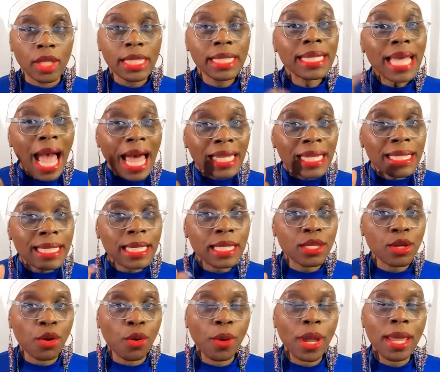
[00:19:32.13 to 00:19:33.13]
Silence is
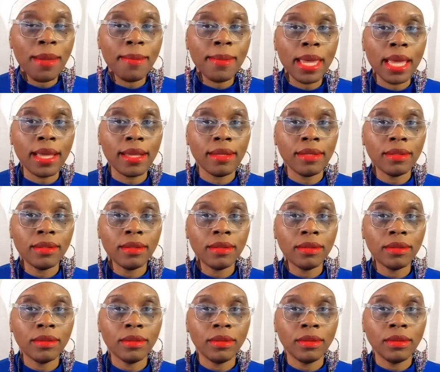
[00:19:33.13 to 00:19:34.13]
agreement.
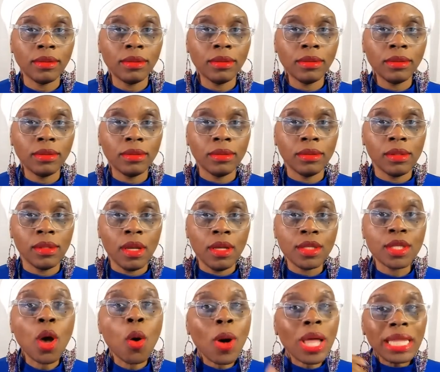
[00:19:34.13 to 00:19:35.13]

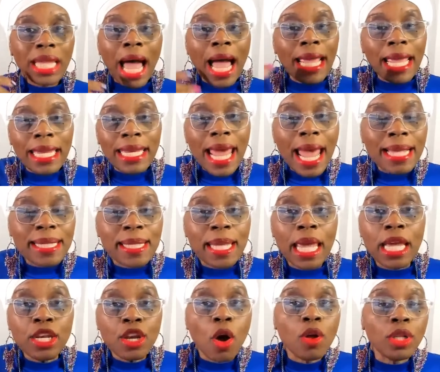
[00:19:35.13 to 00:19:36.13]
So a lioness
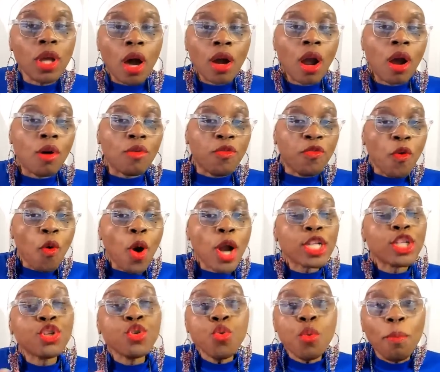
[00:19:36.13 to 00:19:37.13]
can no longer
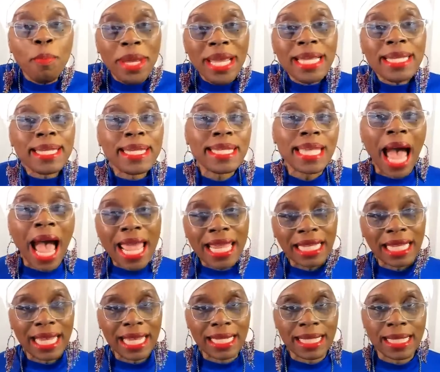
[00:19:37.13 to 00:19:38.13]
afford to be
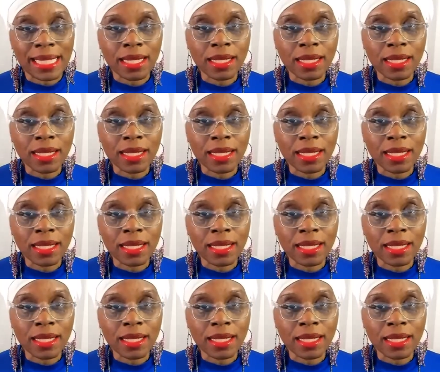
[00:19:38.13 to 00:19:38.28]
silent